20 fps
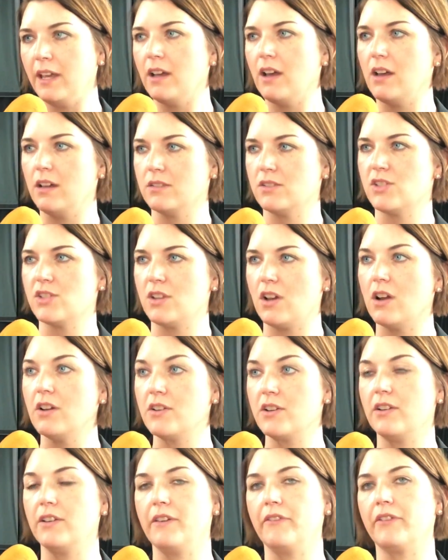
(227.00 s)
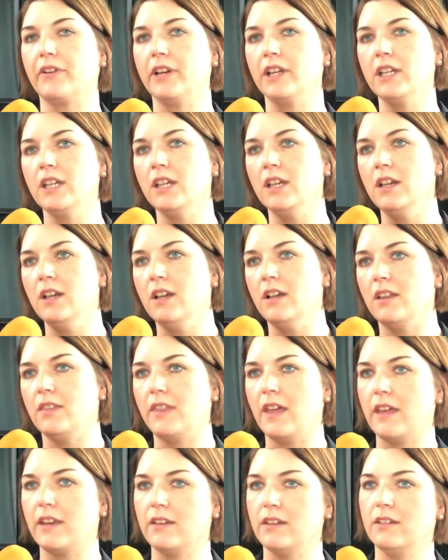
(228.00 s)
can't start delivering, yeah.
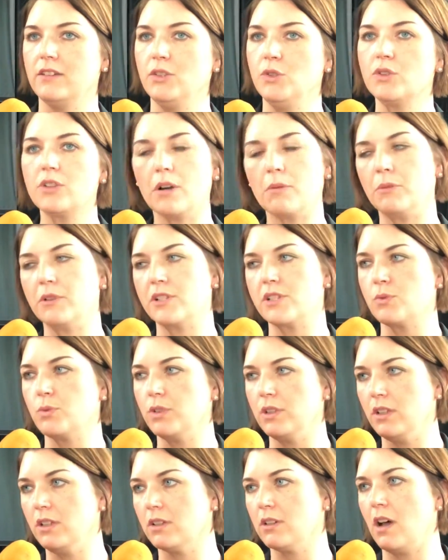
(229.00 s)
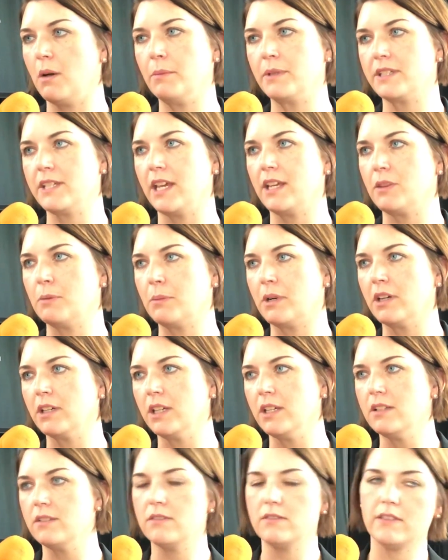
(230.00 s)
then newcomers will come and take the
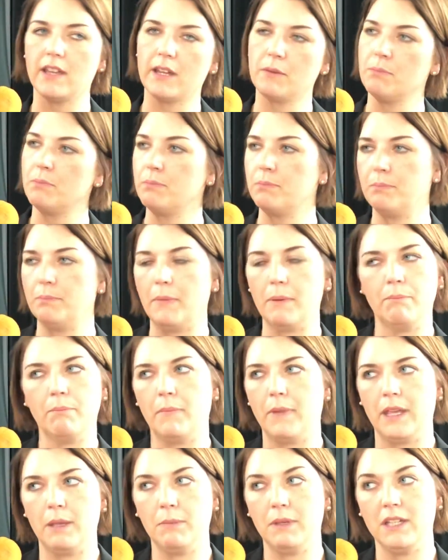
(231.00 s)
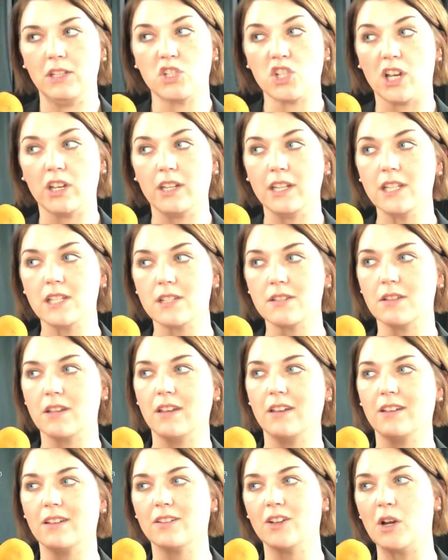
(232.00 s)
market. That M maybe Chinese
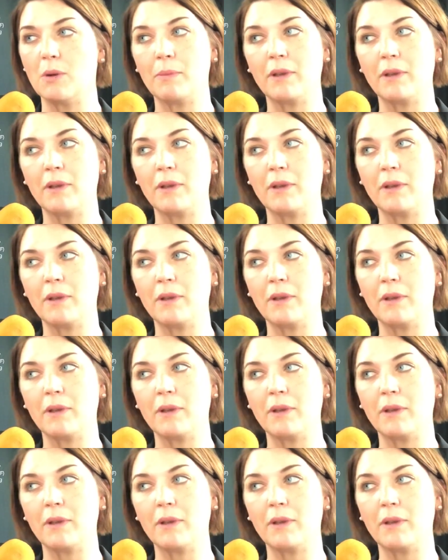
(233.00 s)
uh, car